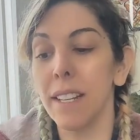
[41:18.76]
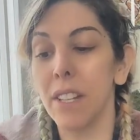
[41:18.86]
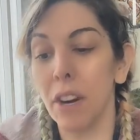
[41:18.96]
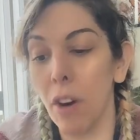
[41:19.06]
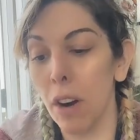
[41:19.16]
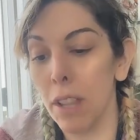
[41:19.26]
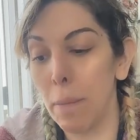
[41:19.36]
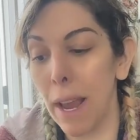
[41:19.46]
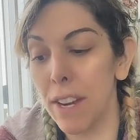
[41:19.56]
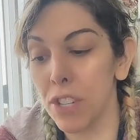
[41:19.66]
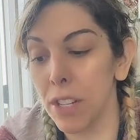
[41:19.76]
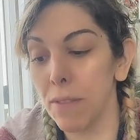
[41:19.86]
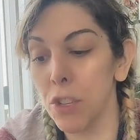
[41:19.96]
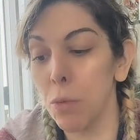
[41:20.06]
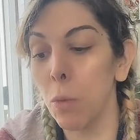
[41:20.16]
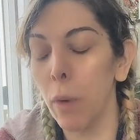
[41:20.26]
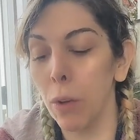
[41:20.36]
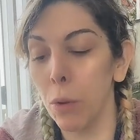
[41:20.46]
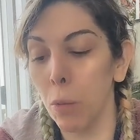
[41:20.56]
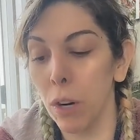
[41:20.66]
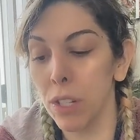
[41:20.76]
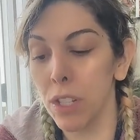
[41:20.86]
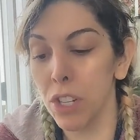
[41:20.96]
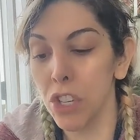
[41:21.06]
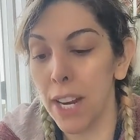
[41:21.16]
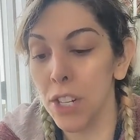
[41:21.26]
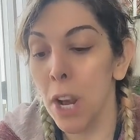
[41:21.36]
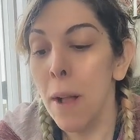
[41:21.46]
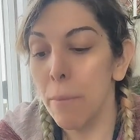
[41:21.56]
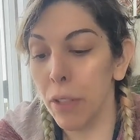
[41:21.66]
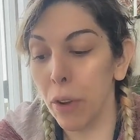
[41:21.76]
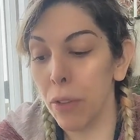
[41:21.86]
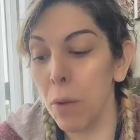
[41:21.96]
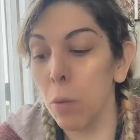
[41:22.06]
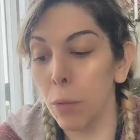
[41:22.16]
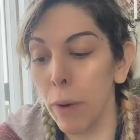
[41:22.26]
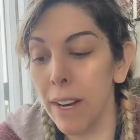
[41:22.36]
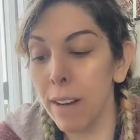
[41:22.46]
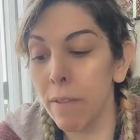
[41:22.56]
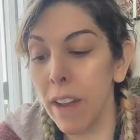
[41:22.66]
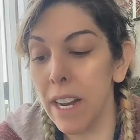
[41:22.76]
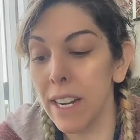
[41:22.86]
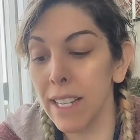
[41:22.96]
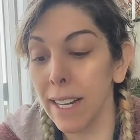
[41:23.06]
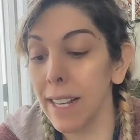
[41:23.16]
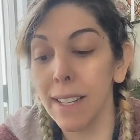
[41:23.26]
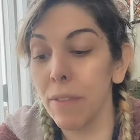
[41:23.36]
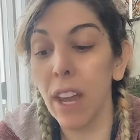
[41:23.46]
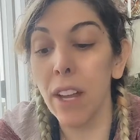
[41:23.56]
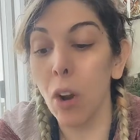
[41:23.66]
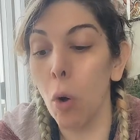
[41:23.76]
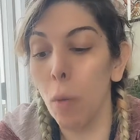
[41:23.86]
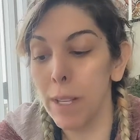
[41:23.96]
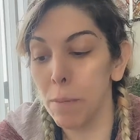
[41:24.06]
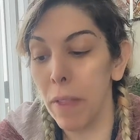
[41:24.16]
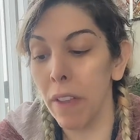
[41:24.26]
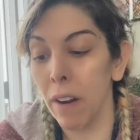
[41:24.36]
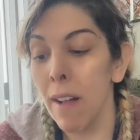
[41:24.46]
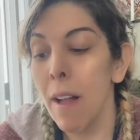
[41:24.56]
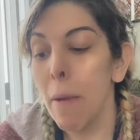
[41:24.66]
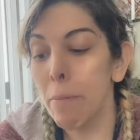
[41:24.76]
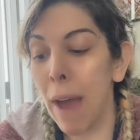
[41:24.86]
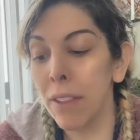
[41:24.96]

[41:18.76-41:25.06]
Essie stared hard at the page as if she would will the words to change, but there they were, written in faded ink as if they had always been there.